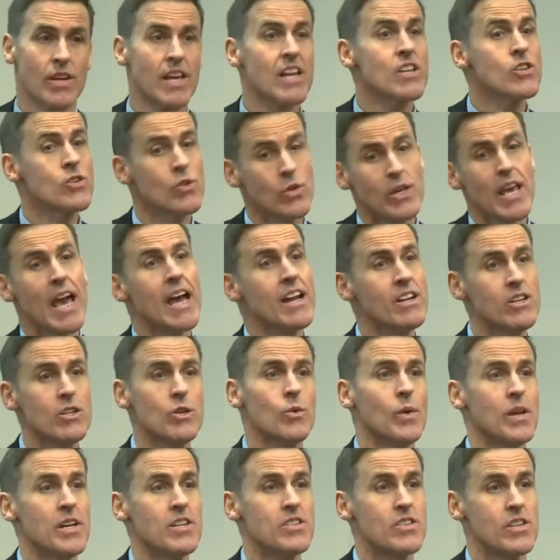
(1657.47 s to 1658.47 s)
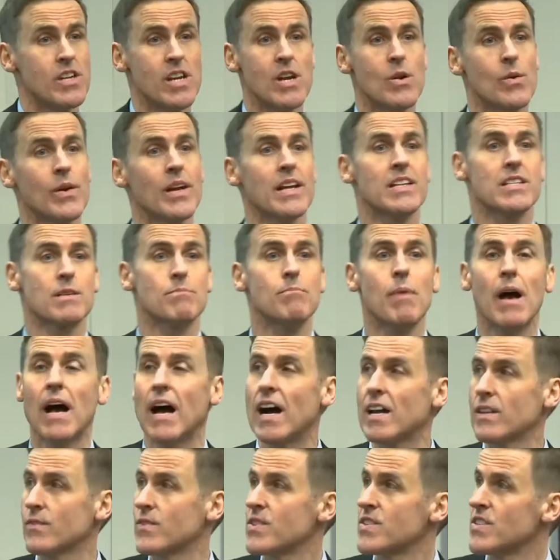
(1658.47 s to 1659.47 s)
Yes, you can do engineering as a
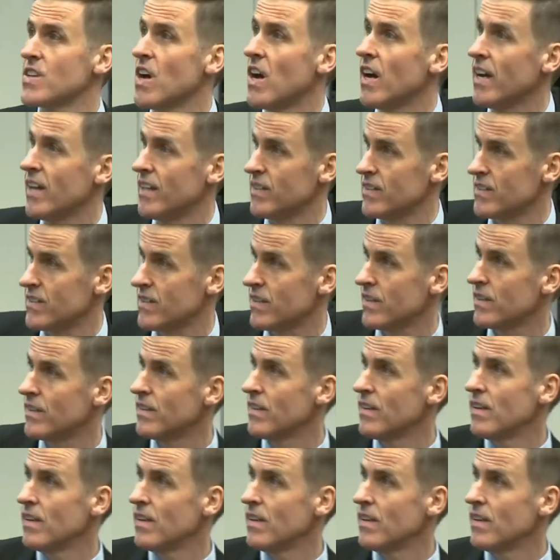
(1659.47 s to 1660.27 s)
part of science.